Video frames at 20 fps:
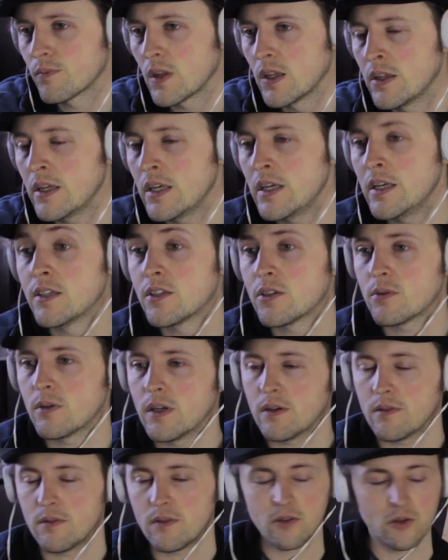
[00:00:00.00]
E
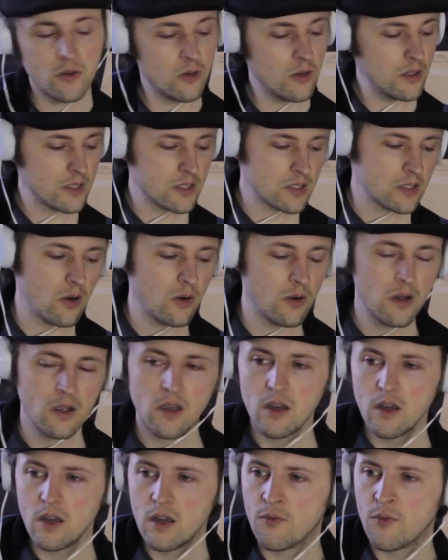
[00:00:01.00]
string. Cool. So
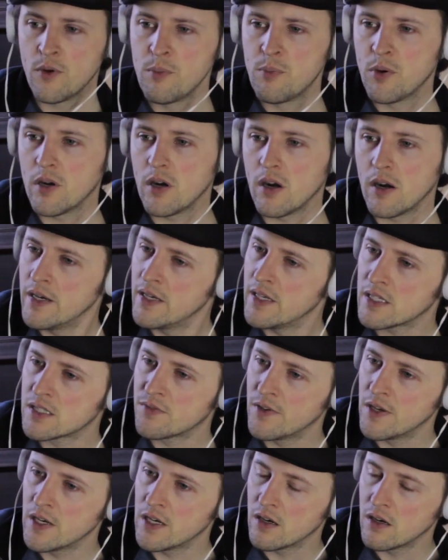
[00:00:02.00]
if we put our index
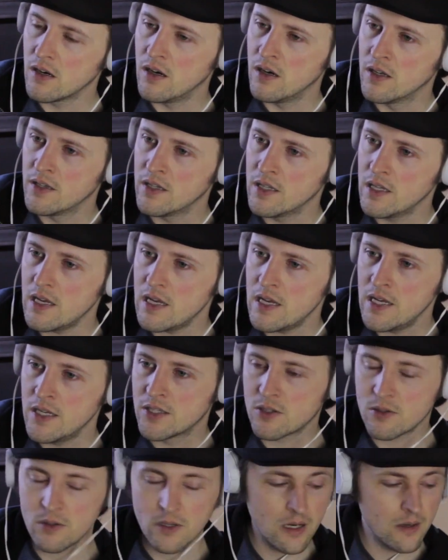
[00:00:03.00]
finger on the E
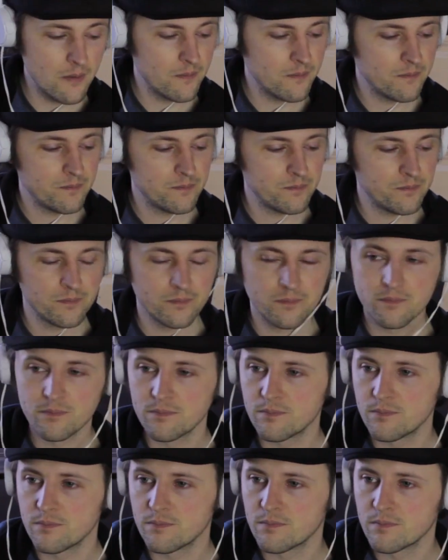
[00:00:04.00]
string
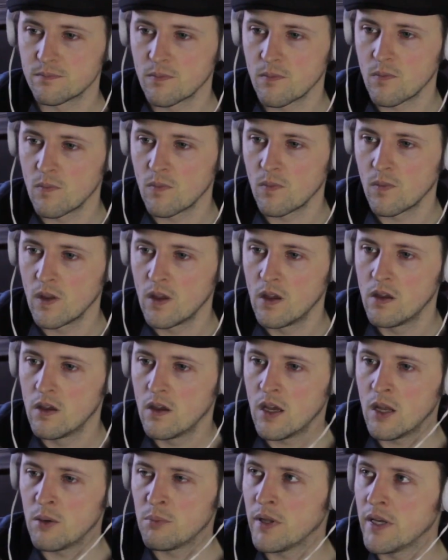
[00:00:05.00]

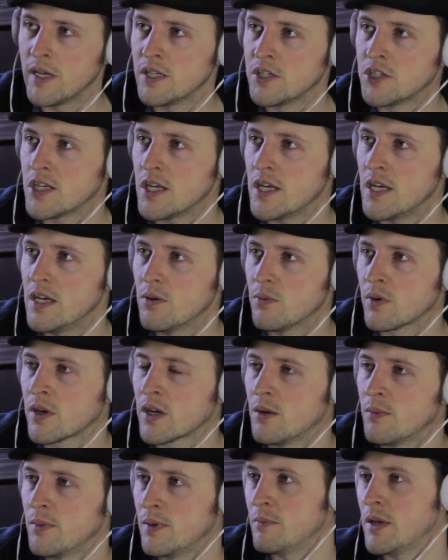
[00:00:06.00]
and play a G, we're
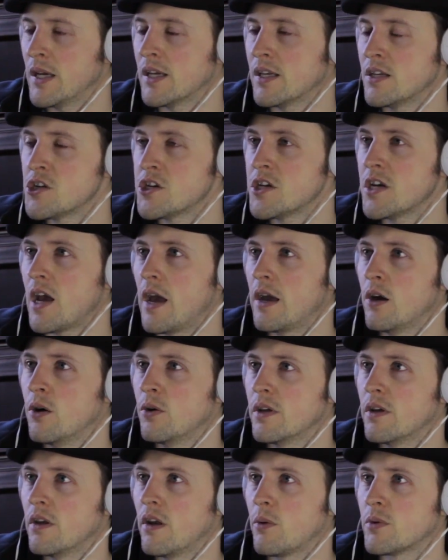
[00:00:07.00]
going to be making G
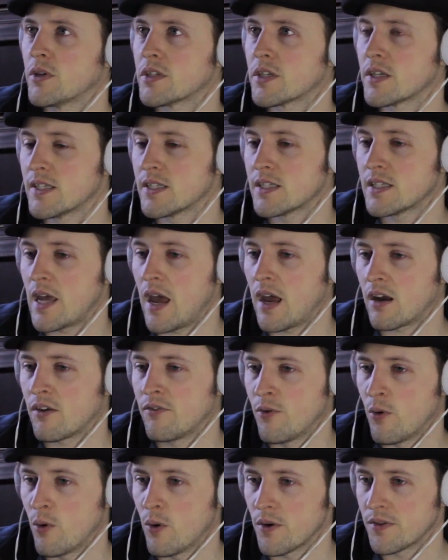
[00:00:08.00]
Ionian, and we're just going to stack
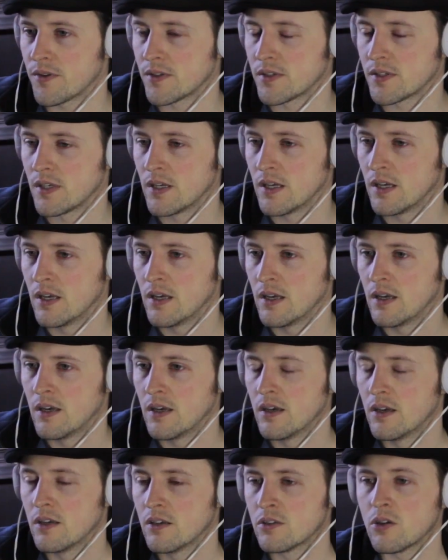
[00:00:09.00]
fourths.
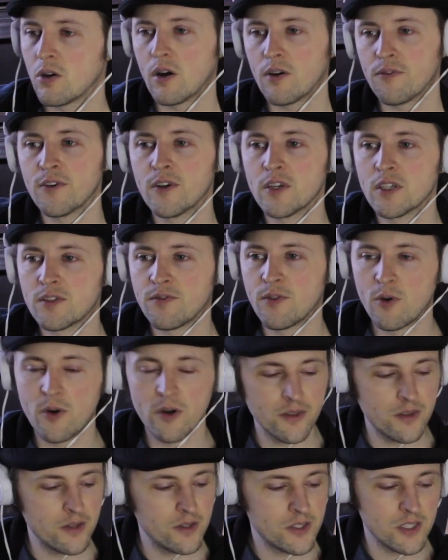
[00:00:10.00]
So our first
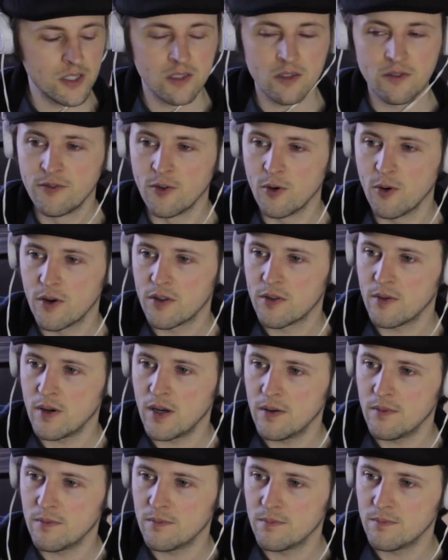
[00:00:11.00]
fourth is just a fourth,
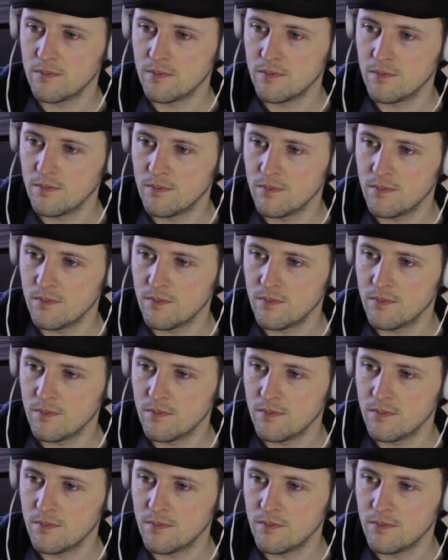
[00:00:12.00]
right? And